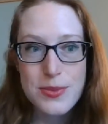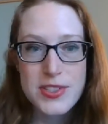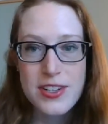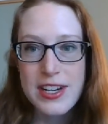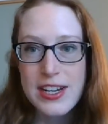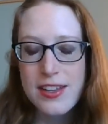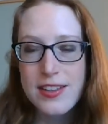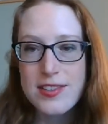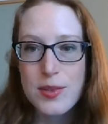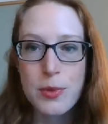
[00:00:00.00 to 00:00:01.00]
Was there anything
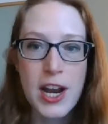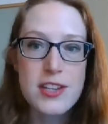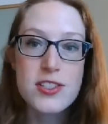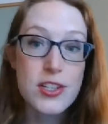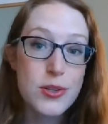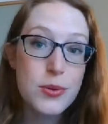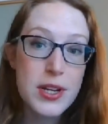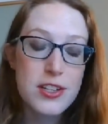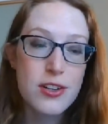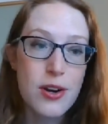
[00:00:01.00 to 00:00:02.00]
that surprised you
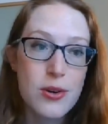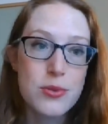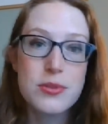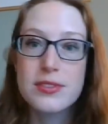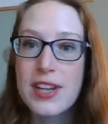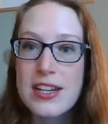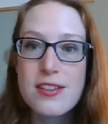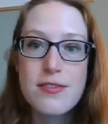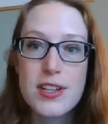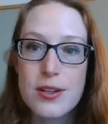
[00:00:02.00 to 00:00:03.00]
in your own end
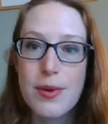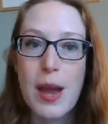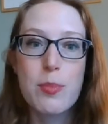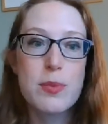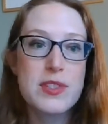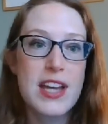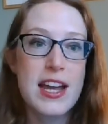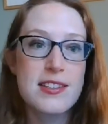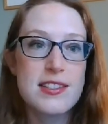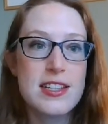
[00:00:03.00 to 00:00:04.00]
of year wrap-up
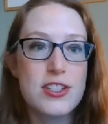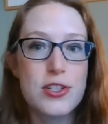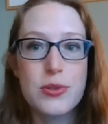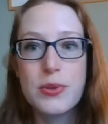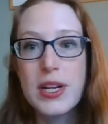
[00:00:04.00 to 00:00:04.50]
stats? Did you